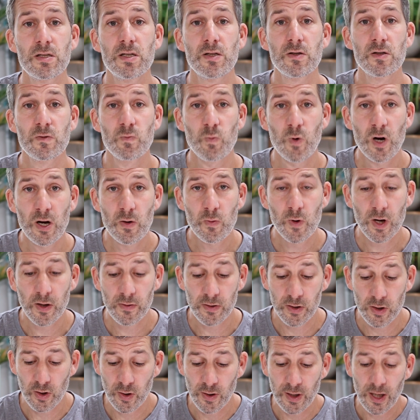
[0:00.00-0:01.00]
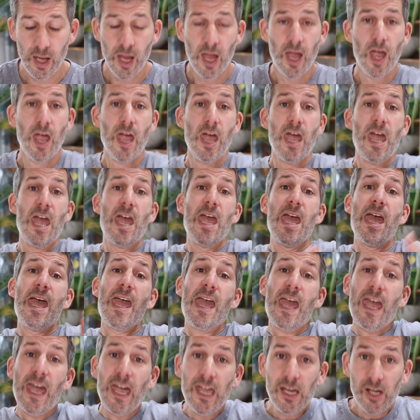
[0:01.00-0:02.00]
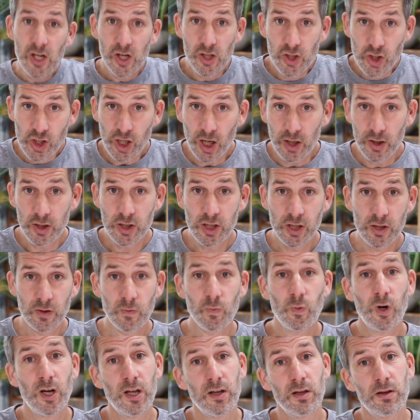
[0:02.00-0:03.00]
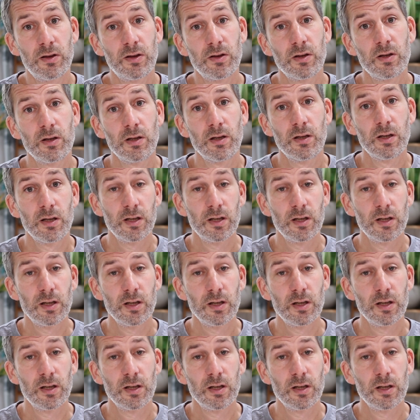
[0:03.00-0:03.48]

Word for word: So it's well worth doing in conjunction with,